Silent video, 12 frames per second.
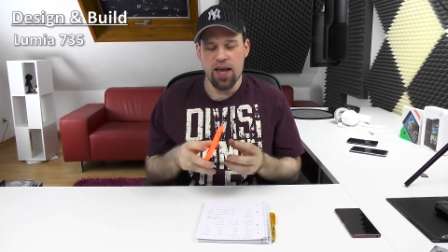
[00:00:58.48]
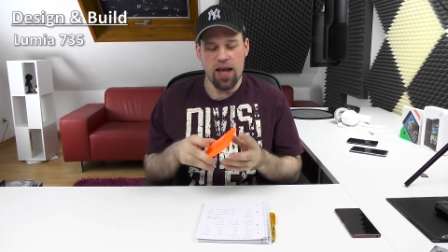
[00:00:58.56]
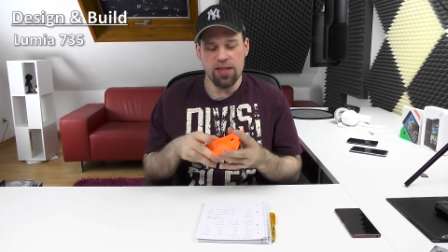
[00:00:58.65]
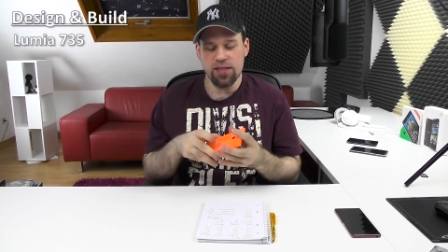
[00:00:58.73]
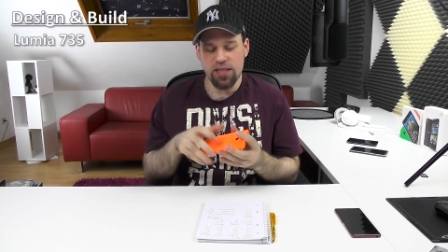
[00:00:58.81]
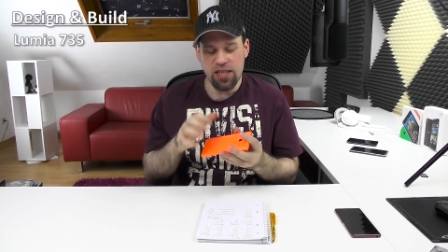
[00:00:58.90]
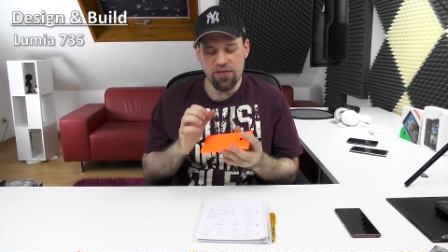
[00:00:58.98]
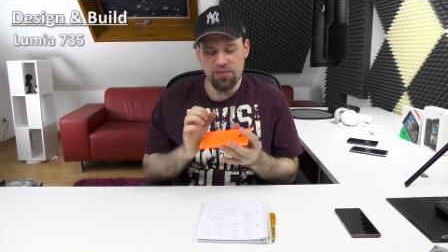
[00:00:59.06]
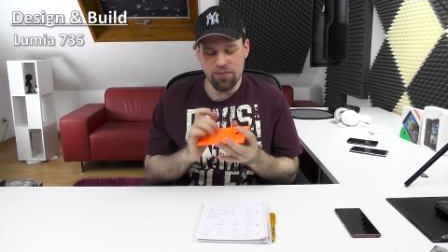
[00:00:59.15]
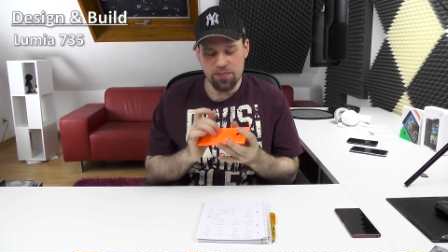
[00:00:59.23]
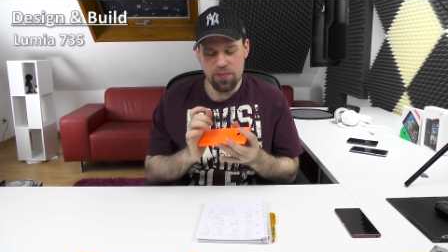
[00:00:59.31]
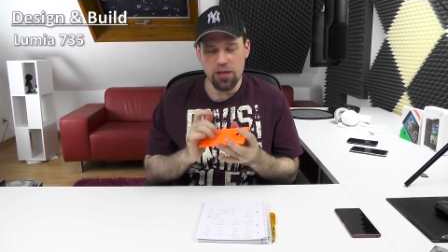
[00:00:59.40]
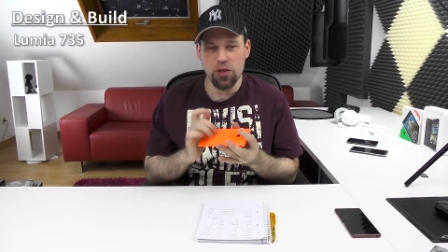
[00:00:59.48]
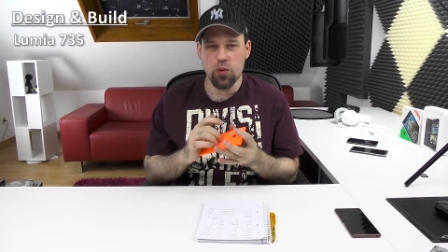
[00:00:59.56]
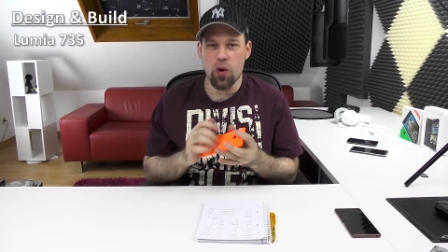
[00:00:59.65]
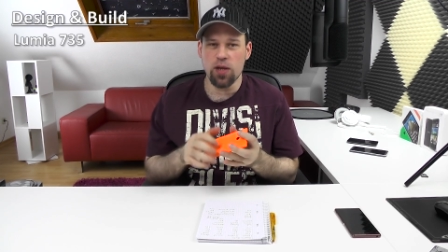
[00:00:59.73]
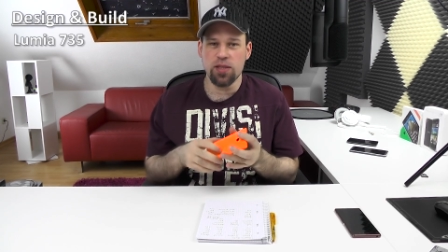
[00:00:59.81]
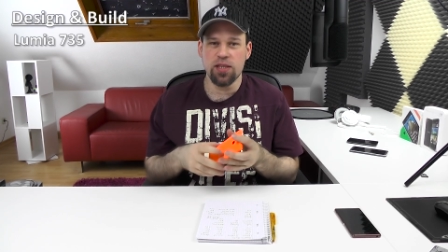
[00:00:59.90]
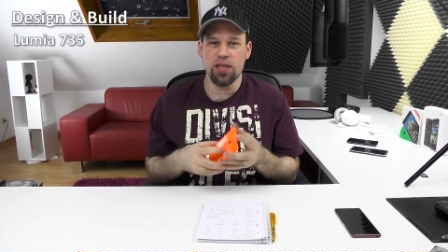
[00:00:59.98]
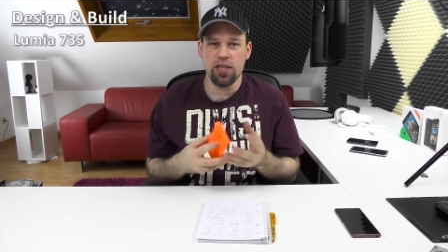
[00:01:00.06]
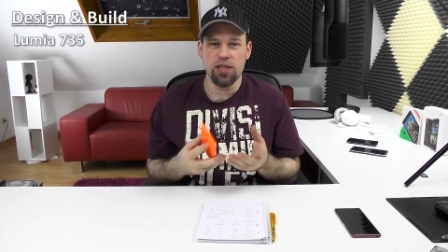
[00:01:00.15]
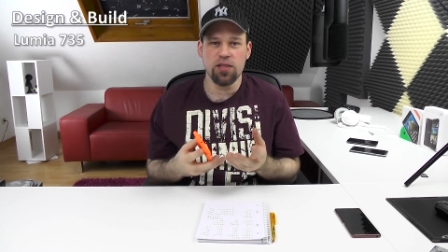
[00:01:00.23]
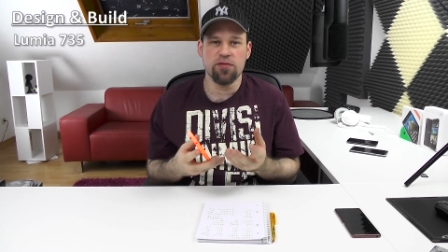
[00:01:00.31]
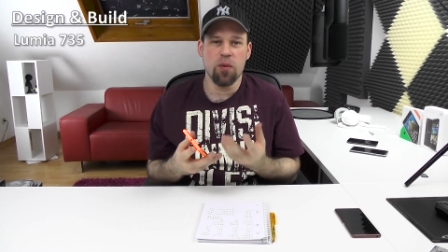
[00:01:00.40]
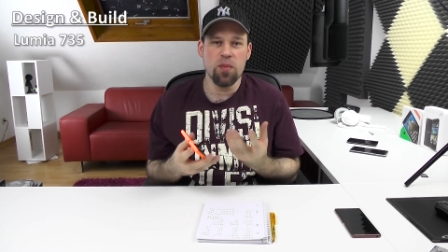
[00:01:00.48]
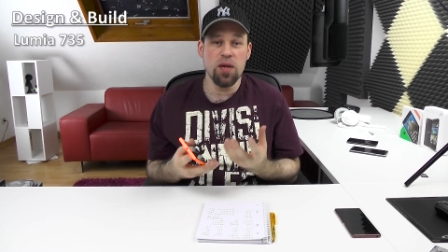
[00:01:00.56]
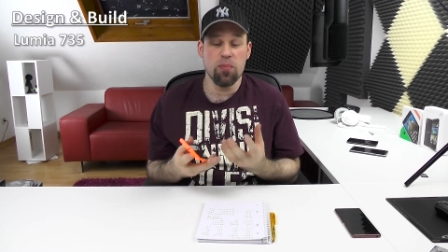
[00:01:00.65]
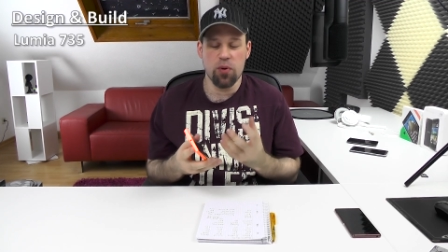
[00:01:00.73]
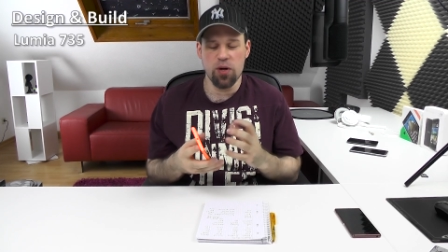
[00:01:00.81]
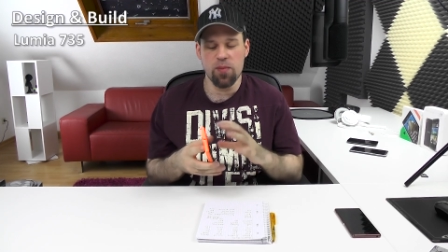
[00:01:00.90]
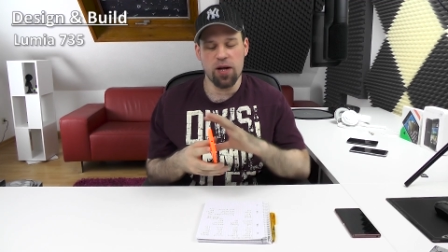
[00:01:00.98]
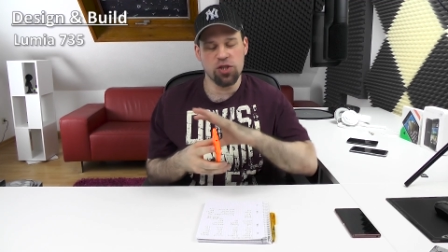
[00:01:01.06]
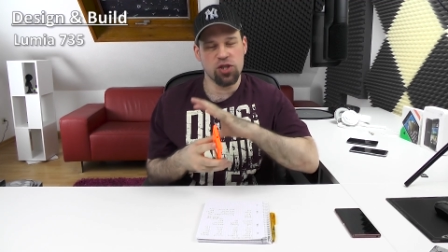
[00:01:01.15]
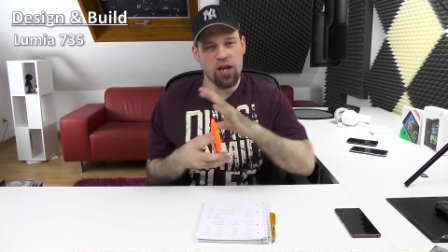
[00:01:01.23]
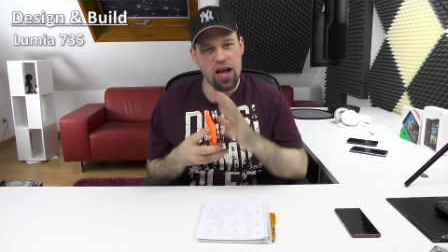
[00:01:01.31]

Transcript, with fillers: and even build quality, it is for me pretty much